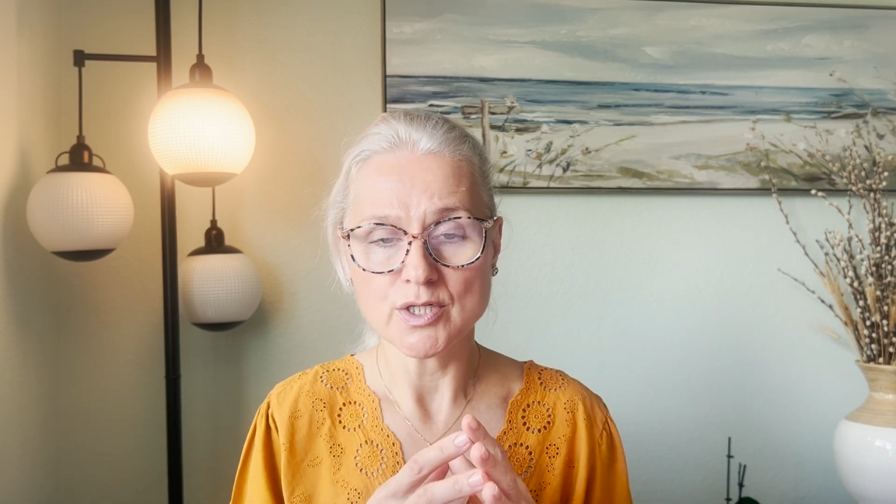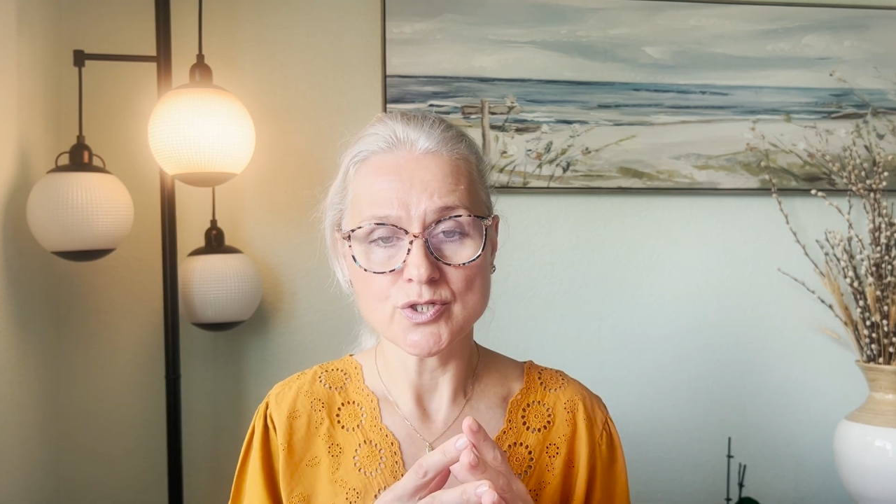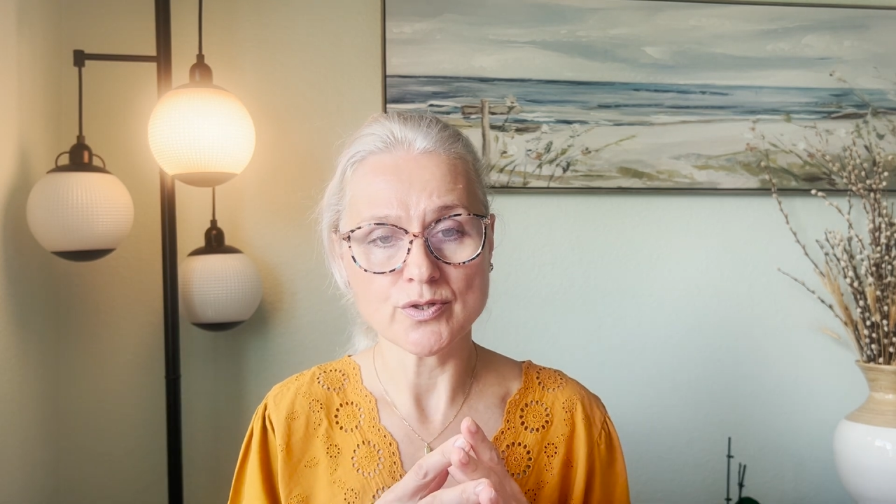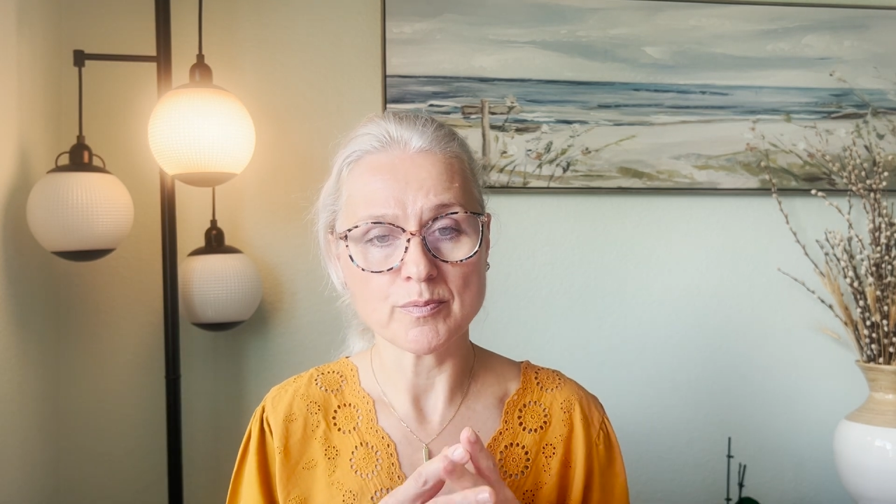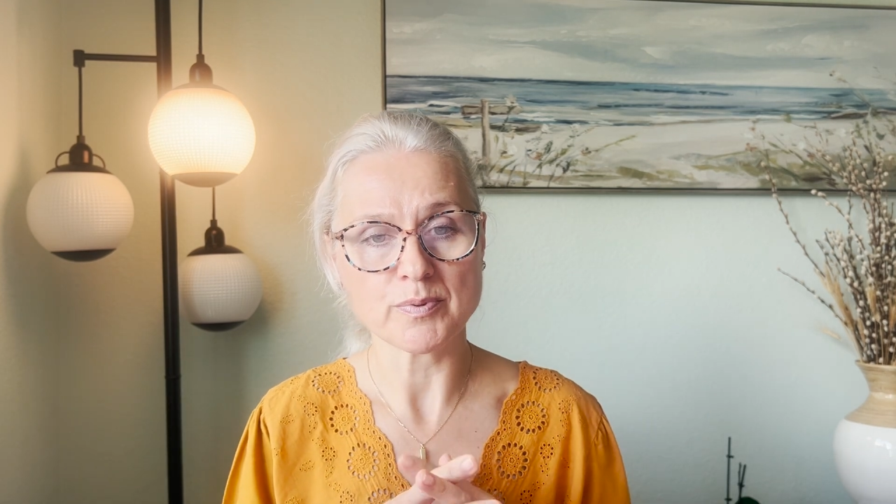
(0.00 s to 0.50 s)

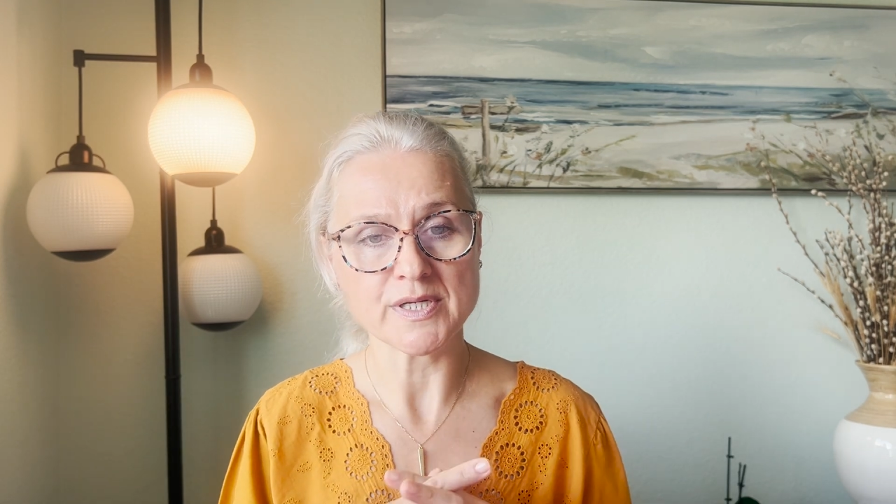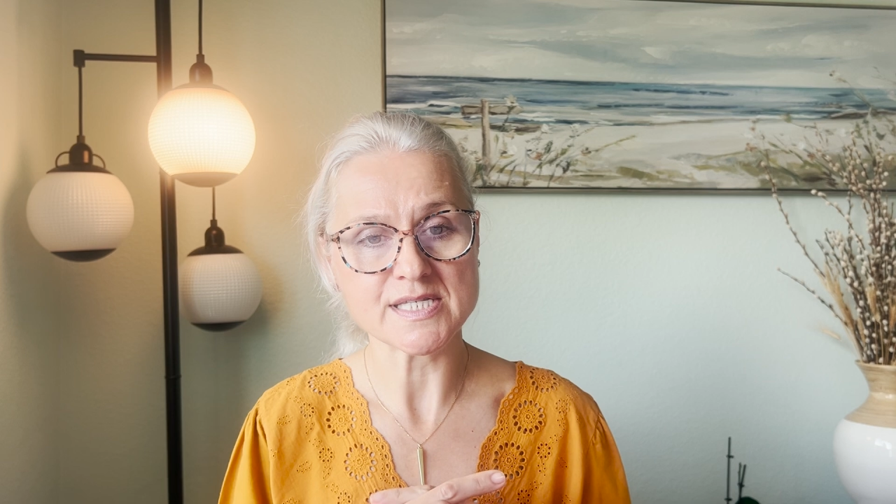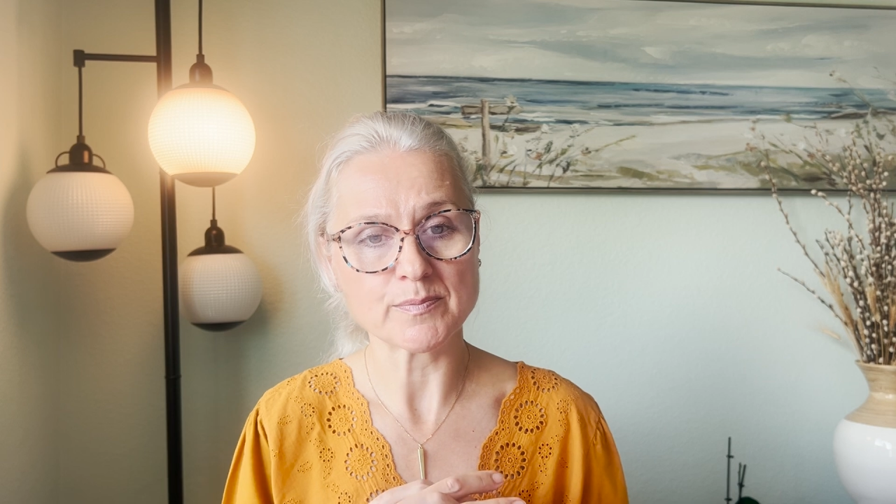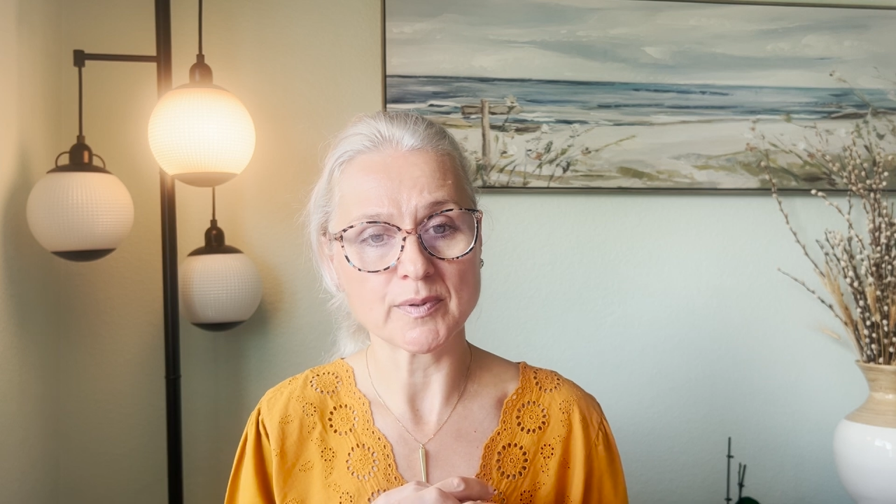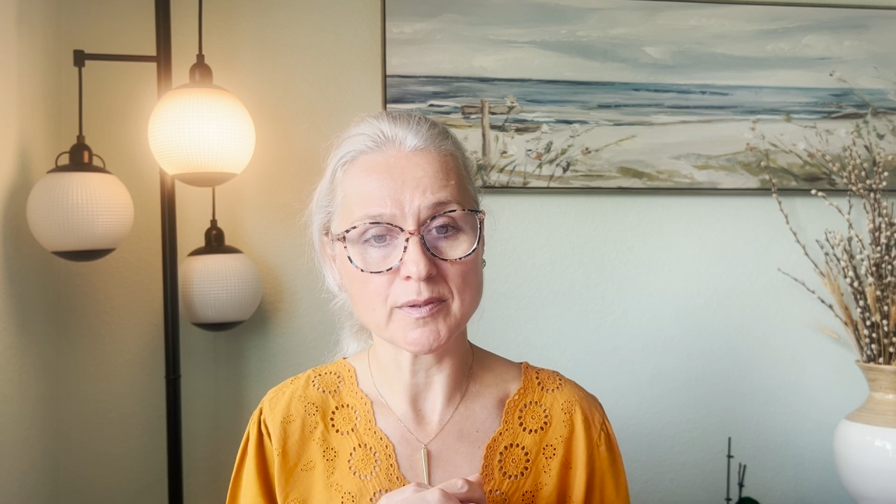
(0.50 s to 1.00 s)
to the
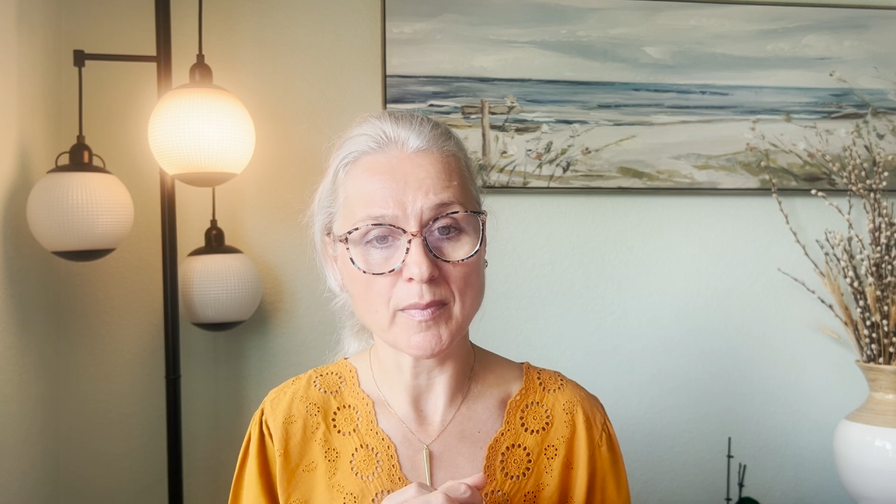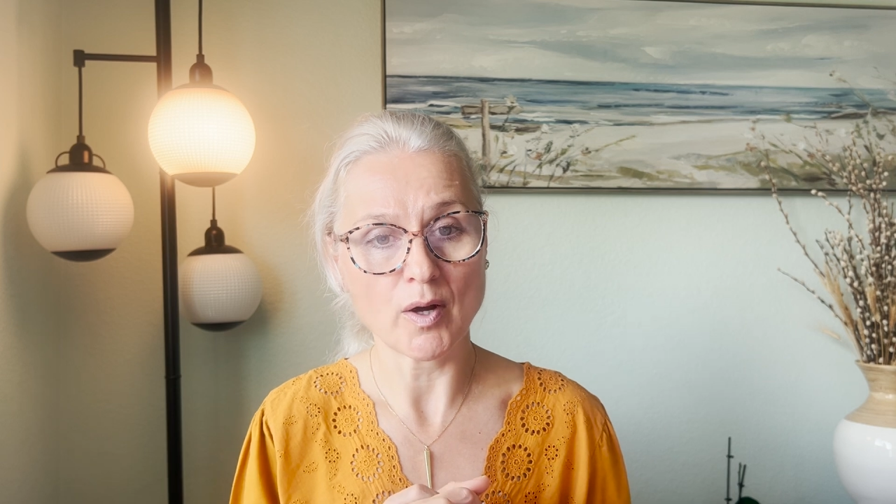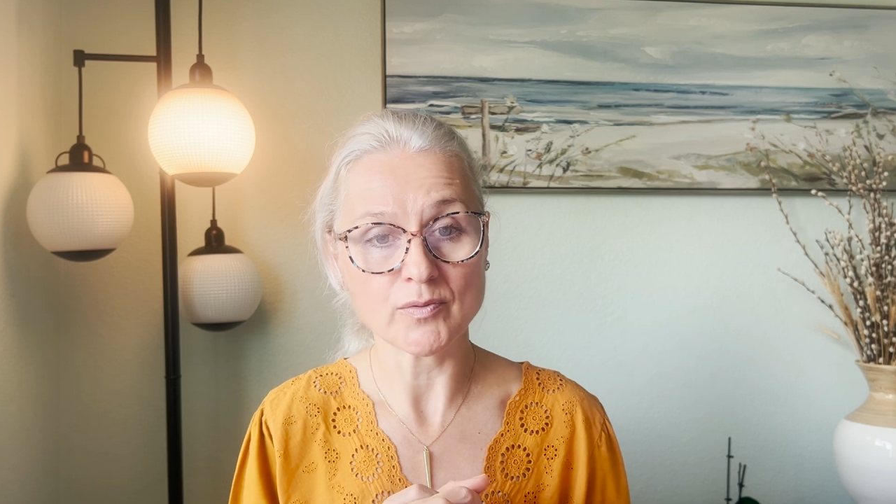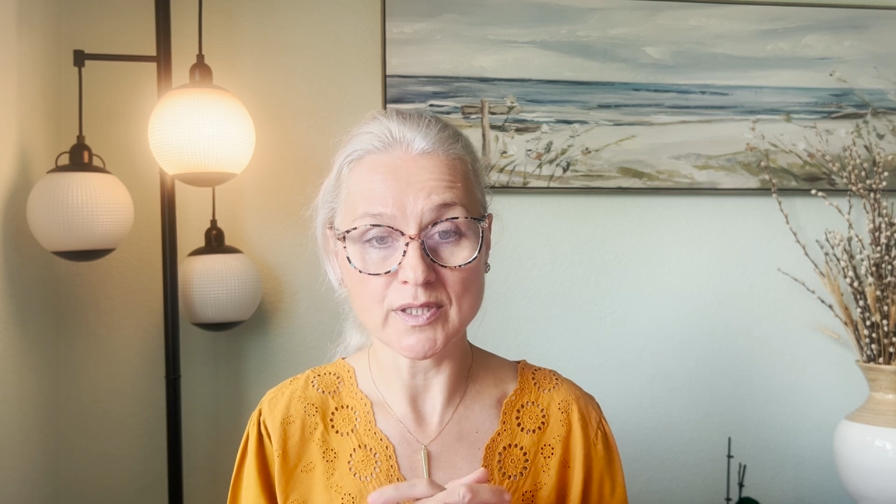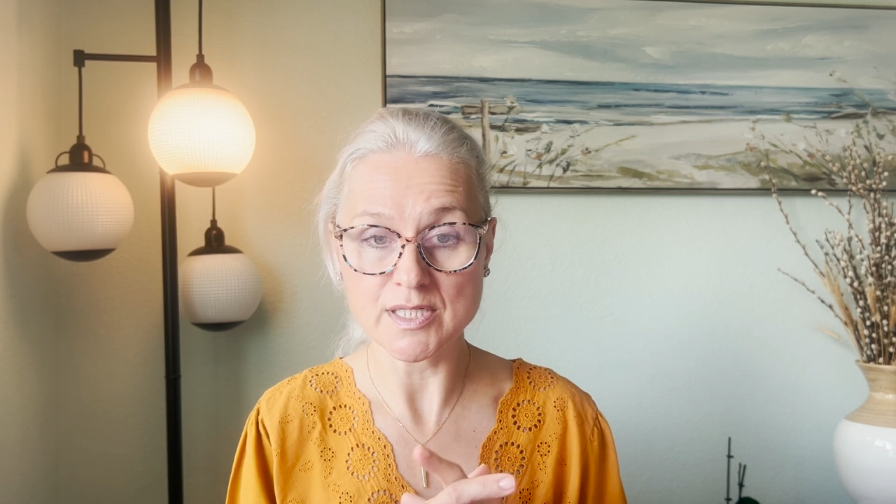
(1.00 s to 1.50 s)
principal
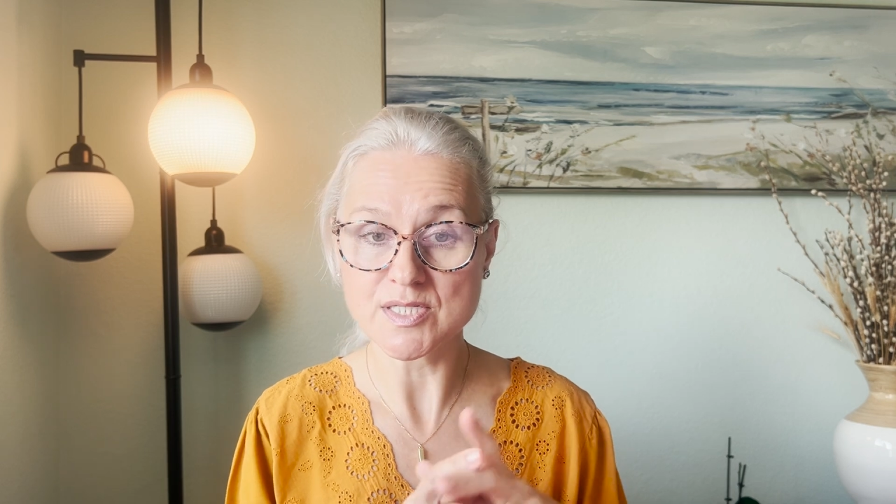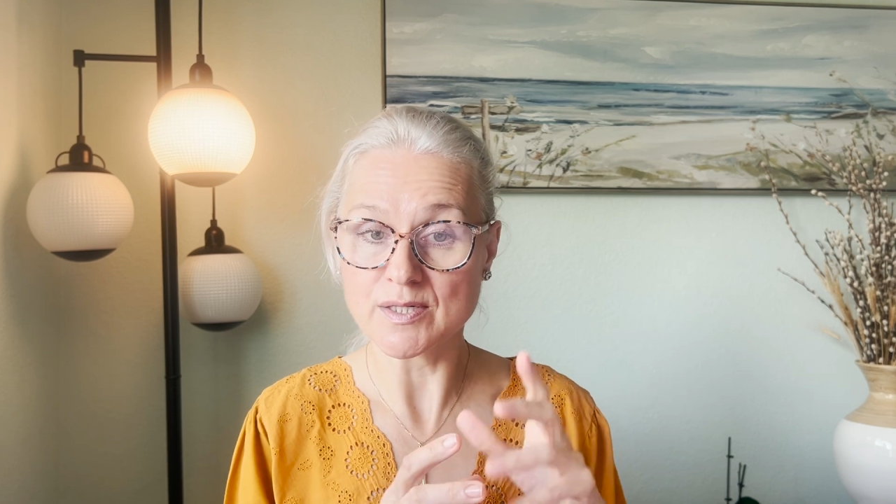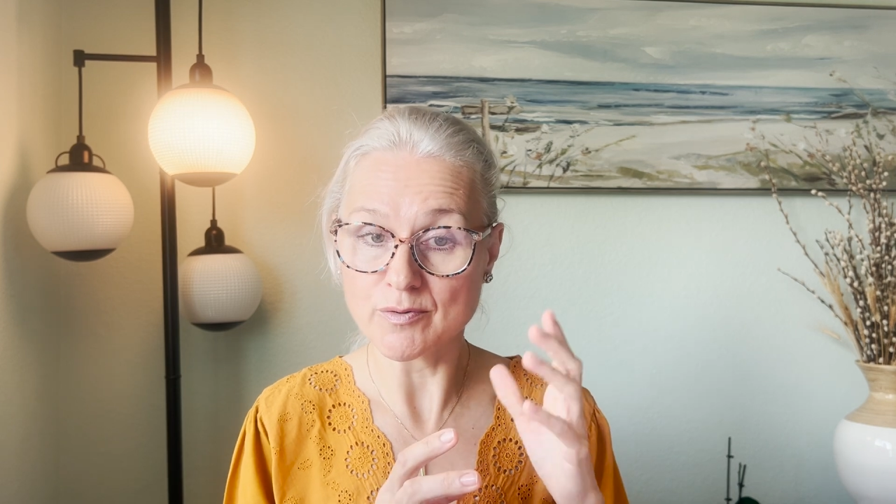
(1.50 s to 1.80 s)
amount that it's